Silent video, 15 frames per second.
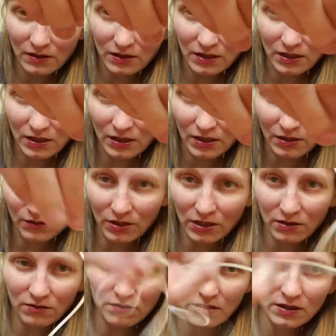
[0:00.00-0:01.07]
There we
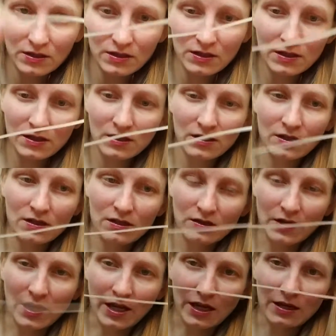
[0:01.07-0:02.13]
go.
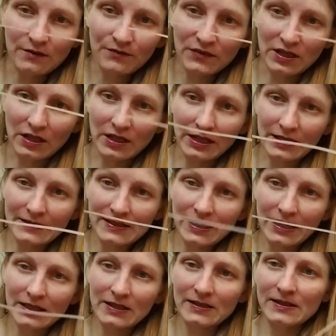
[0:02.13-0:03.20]
Okay, now like I
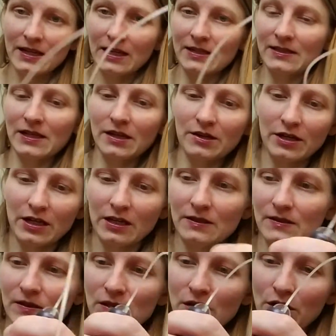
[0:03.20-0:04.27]
said, this has air in it,
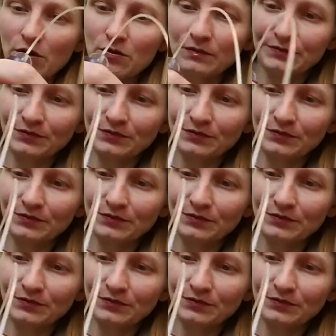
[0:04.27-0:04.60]
so